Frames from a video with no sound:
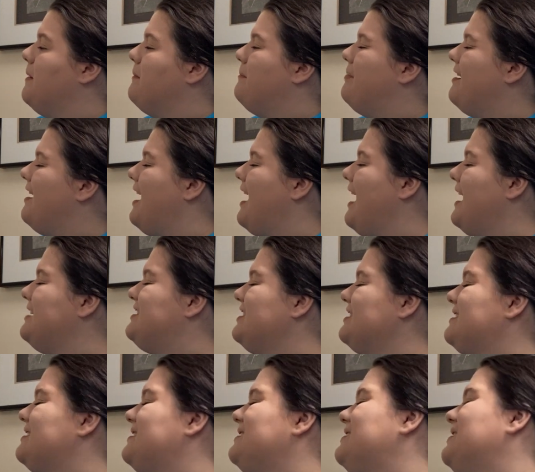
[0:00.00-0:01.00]
But I
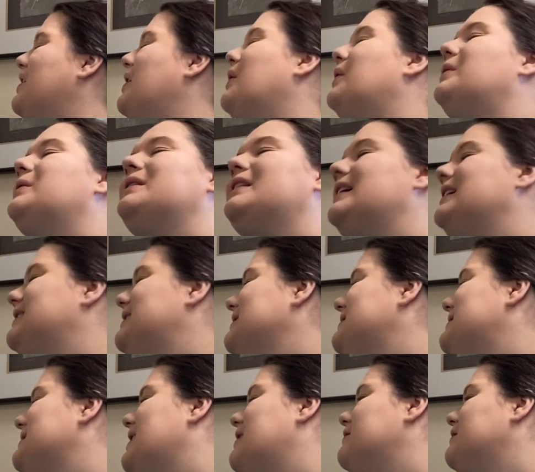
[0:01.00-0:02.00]
just don't like the
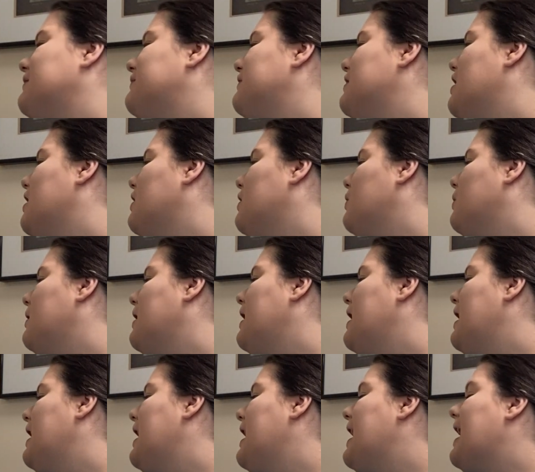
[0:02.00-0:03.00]
sound of no.
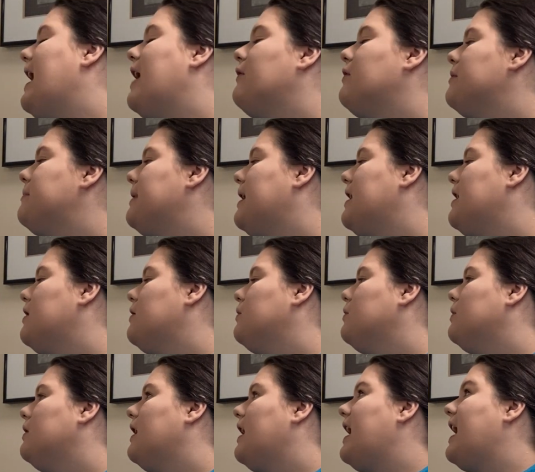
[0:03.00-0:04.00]
How about
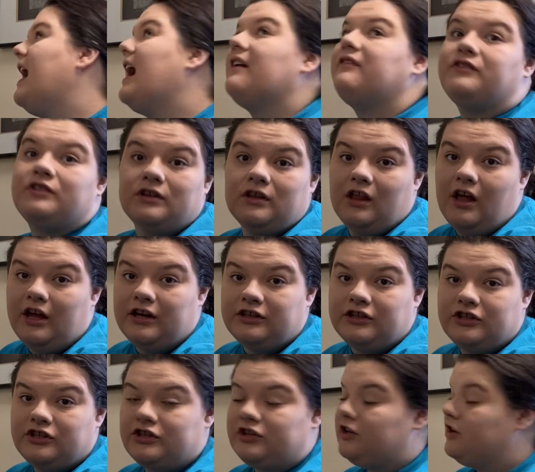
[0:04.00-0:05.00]
after
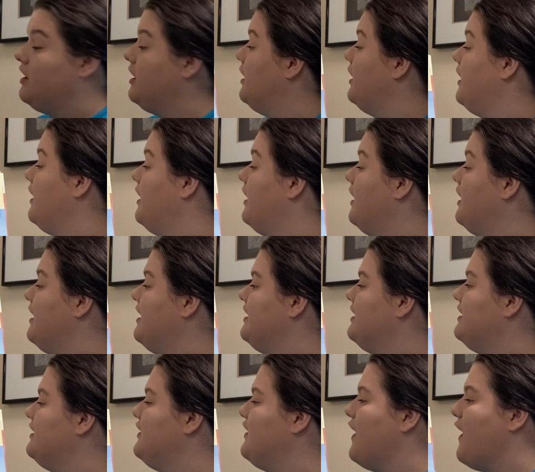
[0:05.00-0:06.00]
lunch?
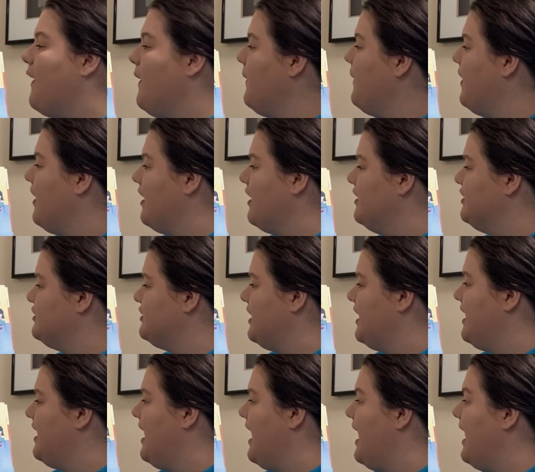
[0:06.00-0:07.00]
No,
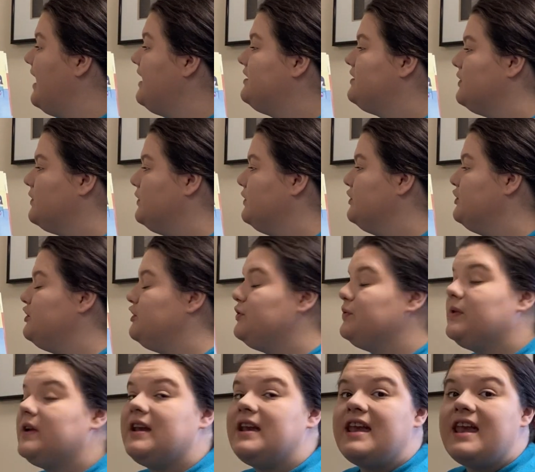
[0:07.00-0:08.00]
RJ. I told
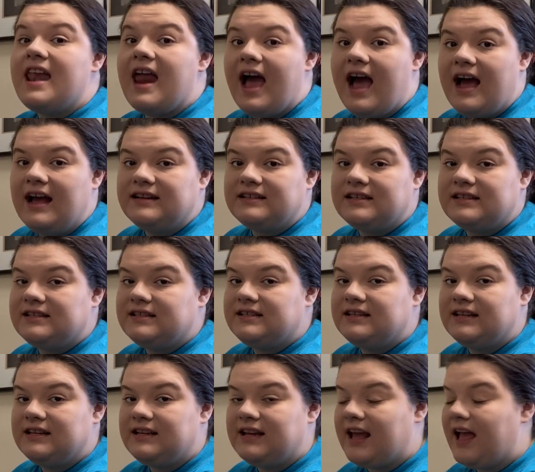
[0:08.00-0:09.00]
you not
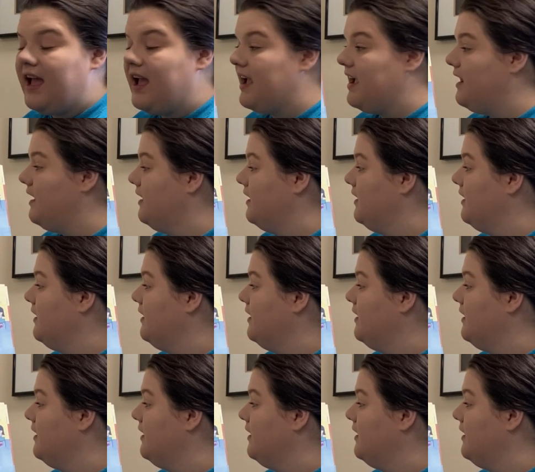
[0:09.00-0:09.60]
today.